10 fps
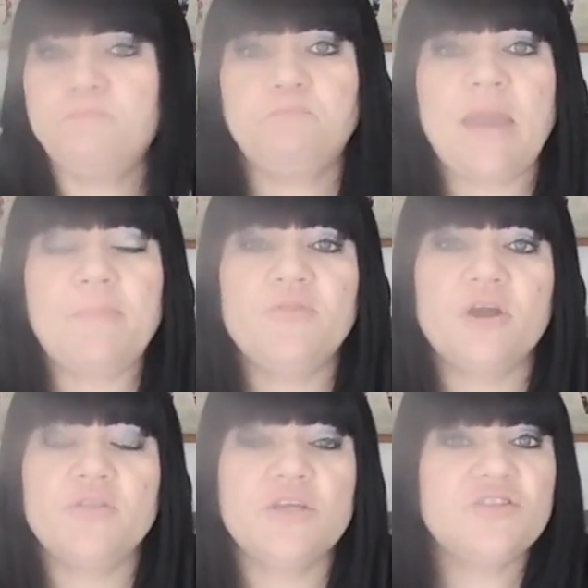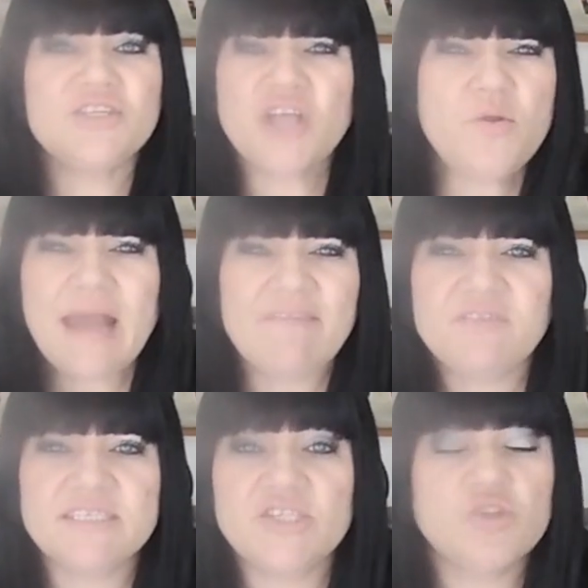people that don't have
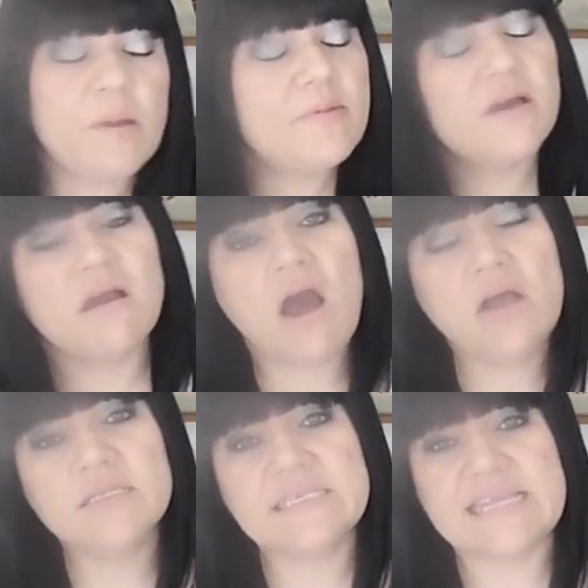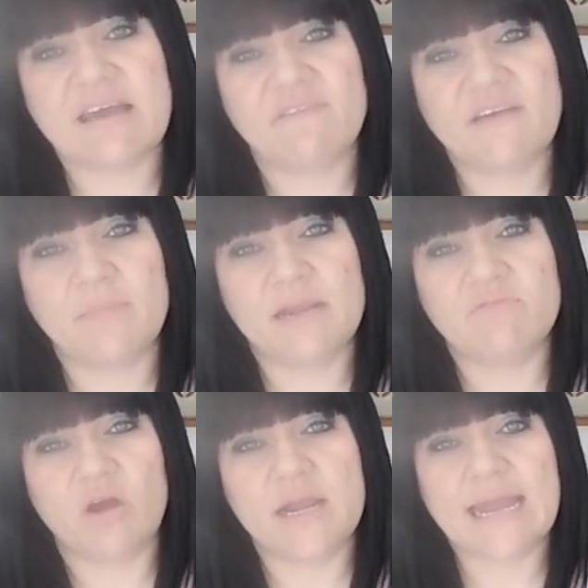visitors, or people that can't see their family
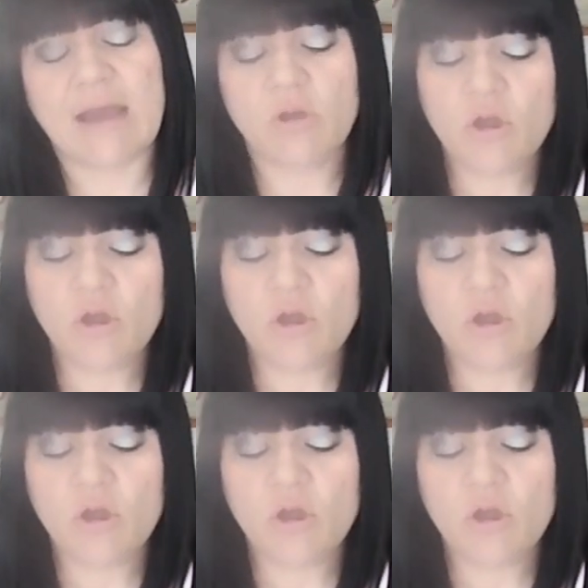right now.